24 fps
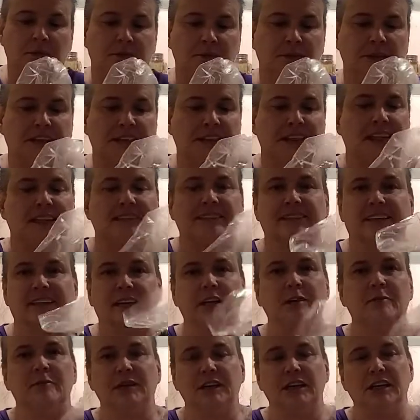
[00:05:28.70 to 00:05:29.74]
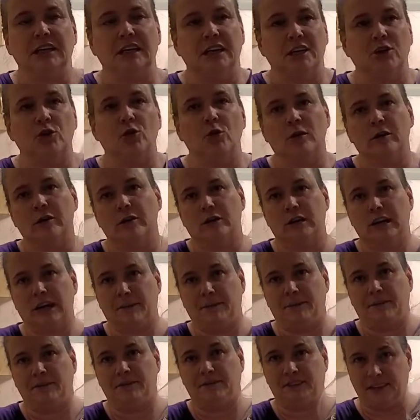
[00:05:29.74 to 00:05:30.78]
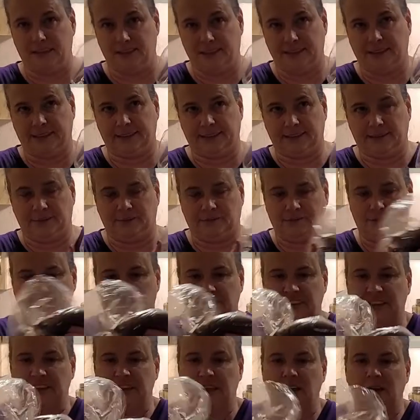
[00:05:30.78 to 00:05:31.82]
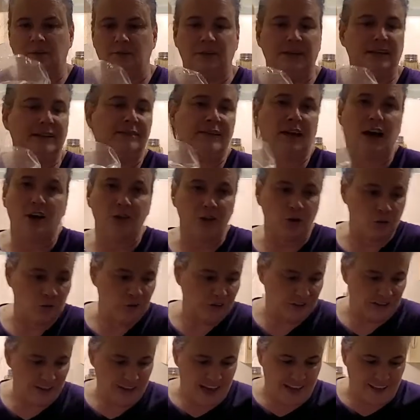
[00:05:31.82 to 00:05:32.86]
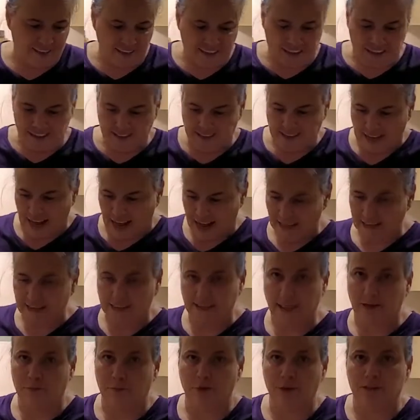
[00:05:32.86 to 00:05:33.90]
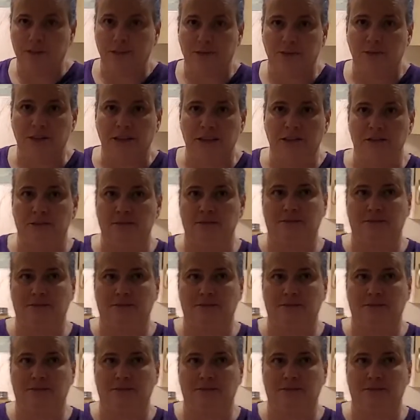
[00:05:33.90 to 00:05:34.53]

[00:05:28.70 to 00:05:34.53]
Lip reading: But yeah, it's going to be a 1/4 cup of this. But other than that, the exact same recipe.